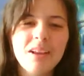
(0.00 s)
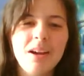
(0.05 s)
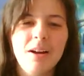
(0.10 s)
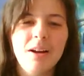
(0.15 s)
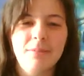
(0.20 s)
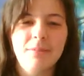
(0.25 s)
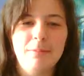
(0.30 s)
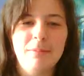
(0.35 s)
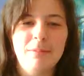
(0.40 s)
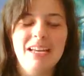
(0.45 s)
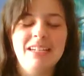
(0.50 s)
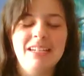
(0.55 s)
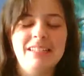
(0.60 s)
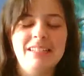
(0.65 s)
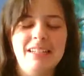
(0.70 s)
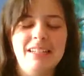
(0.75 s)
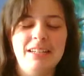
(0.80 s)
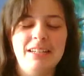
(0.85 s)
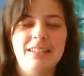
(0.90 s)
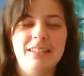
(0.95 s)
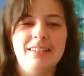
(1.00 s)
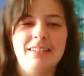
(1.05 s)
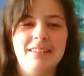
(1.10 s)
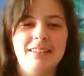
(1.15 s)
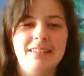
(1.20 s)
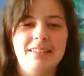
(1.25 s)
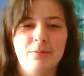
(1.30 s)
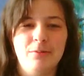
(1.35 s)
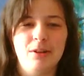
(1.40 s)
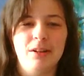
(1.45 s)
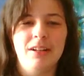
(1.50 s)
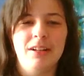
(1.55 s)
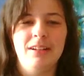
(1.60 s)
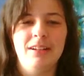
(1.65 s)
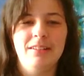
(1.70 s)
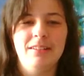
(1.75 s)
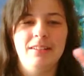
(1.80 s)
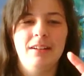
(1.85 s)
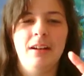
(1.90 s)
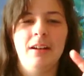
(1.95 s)
Yeah. The manatees
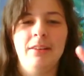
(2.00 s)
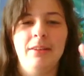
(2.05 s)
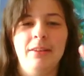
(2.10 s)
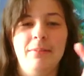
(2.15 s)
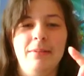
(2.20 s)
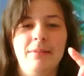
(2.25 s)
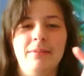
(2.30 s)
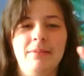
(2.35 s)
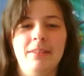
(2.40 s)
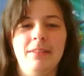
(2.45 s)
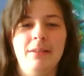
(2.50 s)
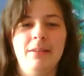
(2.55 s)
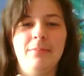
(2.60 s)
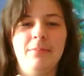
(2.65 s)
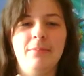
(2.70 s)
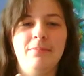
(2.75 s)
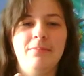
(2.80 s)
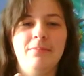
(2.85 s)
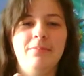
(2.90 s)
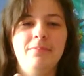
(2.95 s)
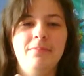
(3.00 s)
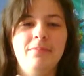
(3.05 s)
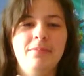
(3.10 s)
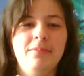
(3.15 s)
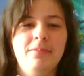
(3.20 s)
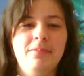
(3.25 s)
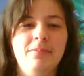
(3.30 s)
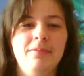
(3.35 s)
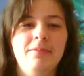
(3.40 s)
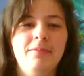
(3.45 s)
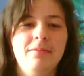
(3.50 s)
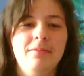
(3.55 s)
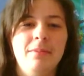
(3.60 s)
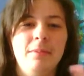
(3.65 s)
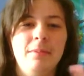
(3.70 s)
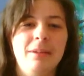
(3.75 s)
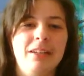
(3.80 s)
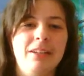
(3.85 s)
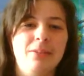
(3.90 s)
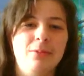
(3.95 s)
were
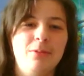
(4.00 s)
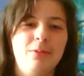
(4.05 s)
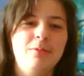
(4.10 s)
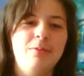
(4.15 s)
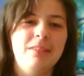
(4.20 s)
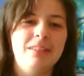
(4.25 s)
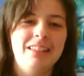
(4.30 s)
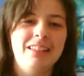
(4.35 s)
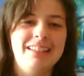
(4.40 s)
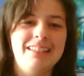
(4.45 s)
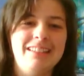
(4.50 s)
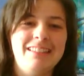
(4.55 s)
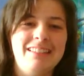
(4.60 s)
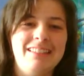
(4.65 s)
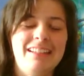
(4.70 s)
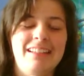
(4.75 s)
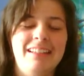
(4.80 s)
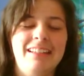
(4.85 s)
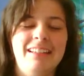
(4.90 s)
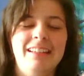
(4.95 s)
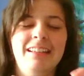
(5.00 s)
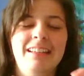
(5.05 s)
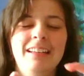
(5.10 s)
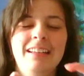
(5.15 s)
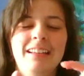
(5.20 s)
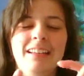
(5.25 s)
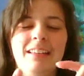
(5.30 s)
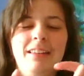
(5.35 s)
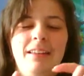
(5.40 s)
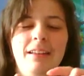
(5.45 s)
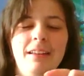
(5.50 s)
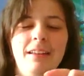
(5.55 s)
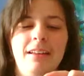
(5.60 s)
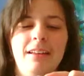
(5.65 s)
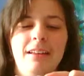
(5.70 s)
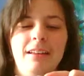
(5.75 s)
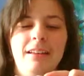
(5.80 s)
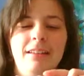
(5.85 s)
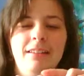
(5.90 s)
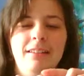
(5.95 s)
the biggest one was Lisa.
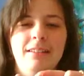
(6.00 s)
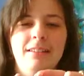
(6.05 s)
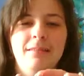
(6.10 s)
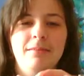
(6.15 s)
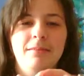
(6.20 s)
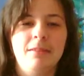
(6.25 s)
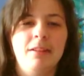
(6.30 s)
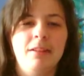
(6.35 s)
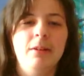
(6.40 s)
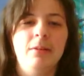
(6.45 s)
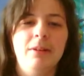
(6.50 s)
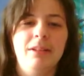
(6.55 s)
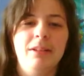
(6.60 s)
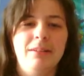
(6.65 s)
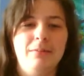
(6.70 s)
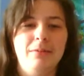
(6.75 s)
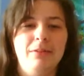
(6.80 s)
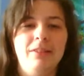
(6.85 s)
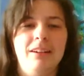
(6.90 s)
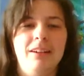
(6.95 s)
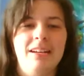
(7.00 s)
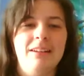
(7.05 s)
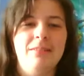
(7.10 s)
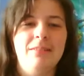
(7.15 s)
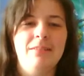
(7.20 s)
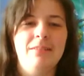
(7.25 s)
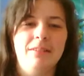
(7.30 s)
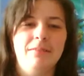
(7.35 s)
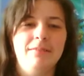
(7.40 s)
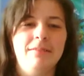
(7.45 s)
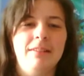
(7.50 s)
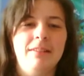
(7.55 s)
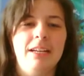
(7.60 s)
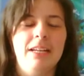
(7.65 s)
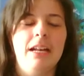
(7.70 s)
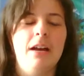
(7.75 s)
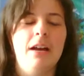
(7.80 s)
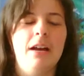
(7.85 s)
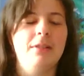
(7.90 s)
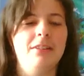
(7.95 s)
The Chloe and Maraid were
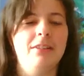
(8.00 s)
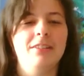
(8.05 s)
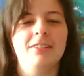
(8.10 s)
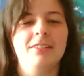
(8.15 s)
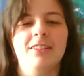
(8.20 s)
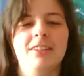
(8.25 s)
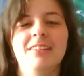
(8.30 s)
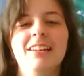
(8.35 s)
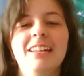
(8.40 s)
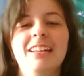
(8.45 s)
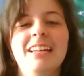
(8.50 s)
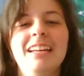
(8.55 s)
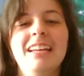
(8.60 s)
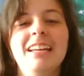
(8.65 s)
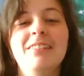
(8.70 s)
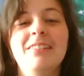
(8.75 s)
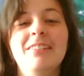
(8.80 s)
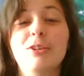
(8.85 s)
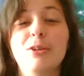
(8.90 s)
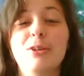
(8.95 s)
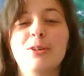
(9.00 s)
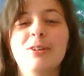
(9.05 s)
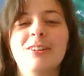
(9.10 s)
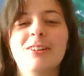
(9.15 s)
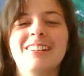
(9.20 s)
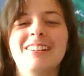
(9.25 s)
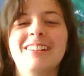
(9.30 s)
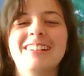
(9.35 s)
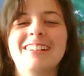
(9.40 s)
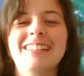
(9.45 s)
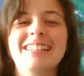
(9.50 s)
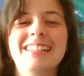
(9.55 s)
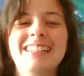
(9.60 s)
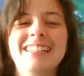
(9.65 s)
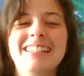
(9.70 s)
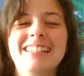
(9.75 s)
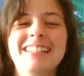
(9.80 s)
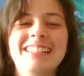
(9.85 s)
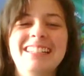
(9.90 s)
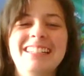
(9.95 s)
hanging out with her. So it was cool.
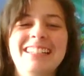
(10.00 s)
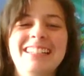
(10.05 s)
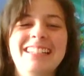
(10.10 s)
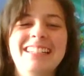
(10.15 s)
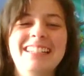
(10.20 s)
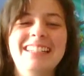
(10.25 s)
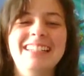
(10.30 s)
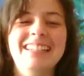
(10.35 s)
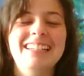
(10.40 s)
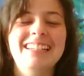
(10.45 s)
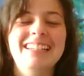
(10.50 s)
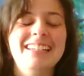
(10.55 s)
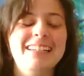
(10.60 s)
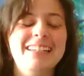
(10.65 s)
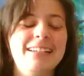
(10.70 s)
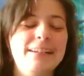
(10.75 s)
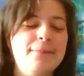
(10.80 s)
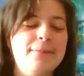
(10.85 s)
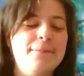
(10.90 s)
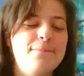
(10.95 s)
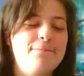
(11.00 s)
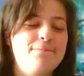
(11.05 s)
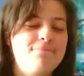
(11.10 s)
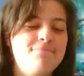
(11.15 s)
I